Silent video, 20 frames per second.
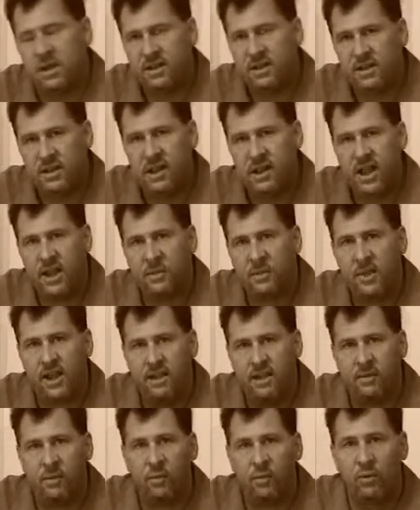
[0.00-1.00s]
Today we
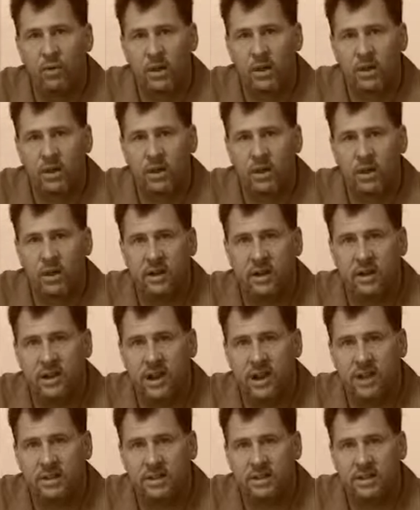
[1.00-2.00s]
have a really good
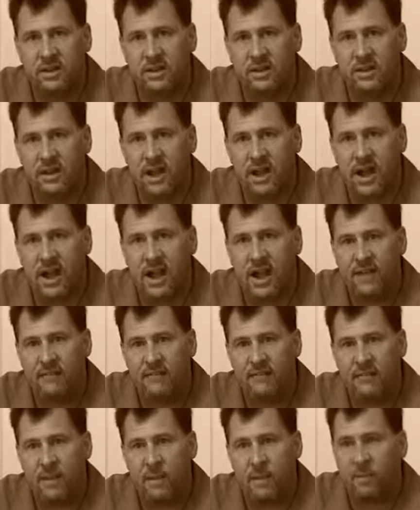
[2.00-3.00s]
guest that I've
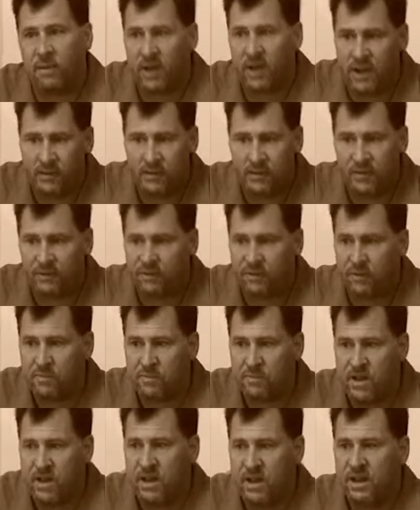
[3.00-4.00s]
played with for
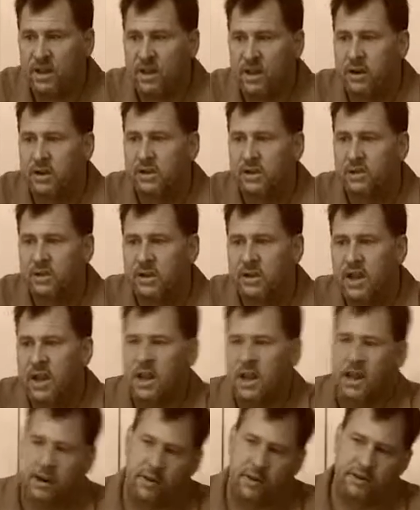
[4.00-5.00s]
many years.
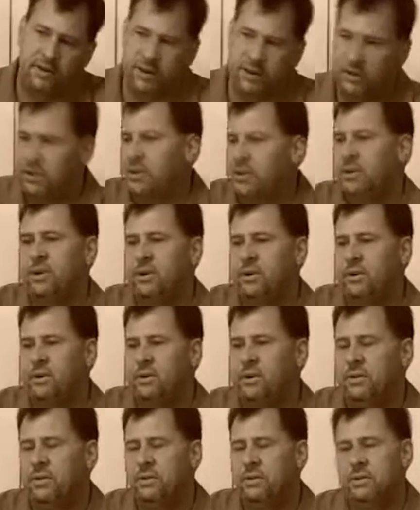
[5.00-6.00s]
We've done
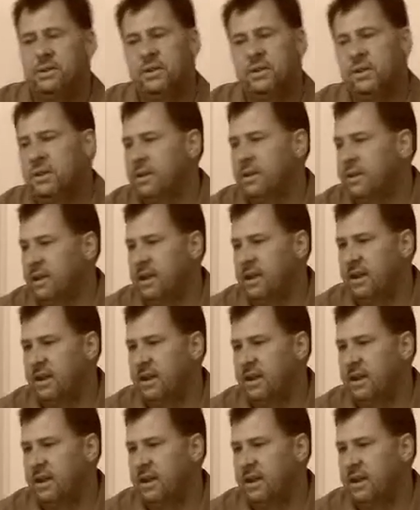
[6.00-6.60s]
shows.